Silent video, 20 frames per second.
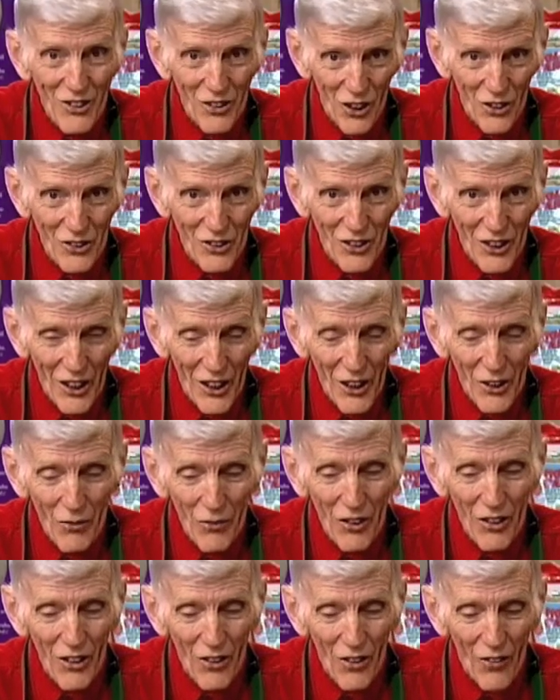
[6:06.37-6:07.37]
he's also getting
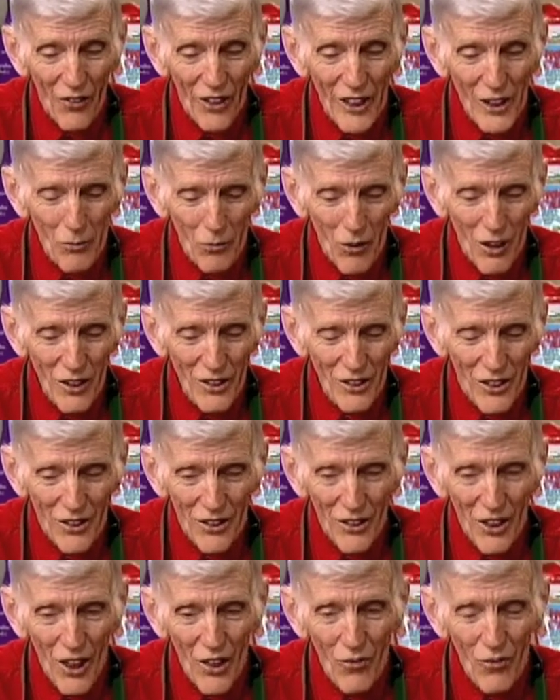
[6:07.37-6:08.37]
rid of the lace bugs and
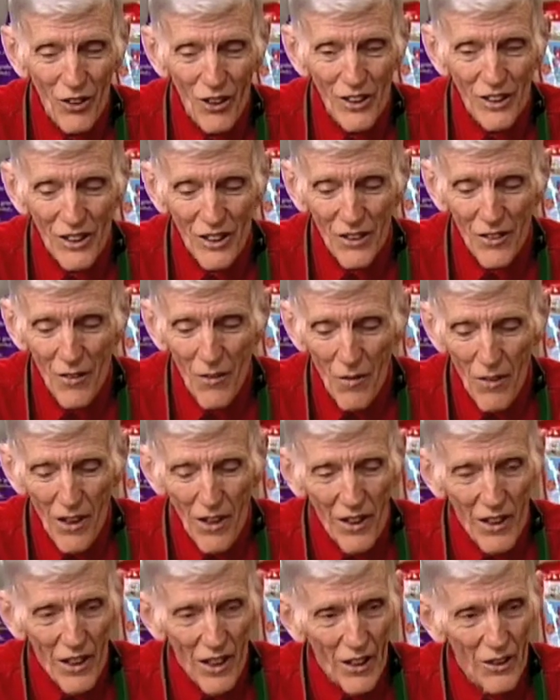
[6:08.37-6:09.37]
the aphids and
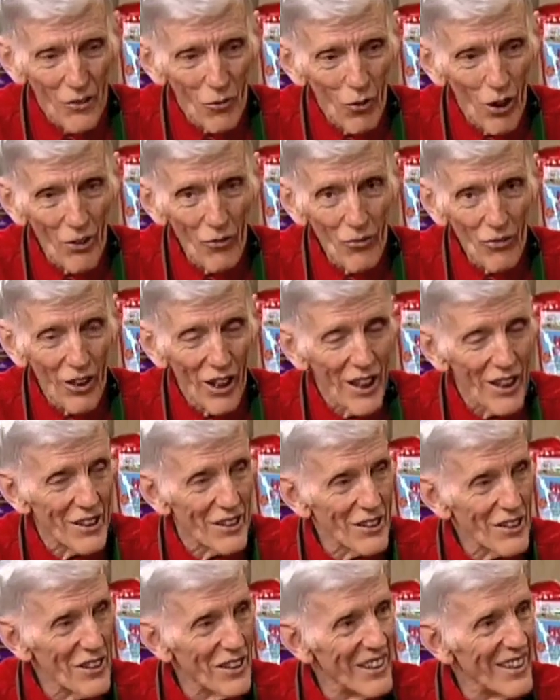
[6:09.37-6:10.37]
and the whiteflies.
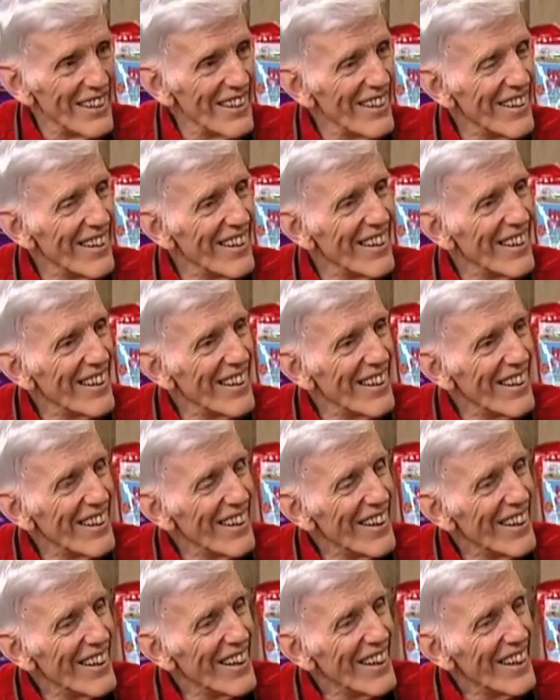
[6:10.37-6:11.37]
Exactly, and.
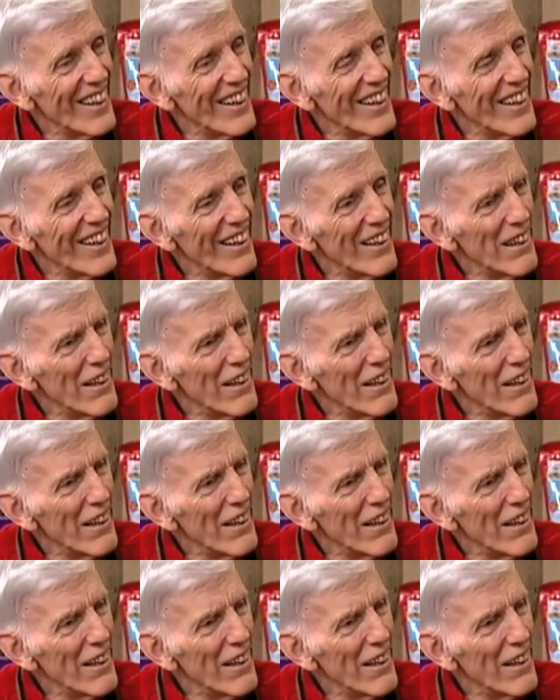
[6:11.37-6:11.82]
We're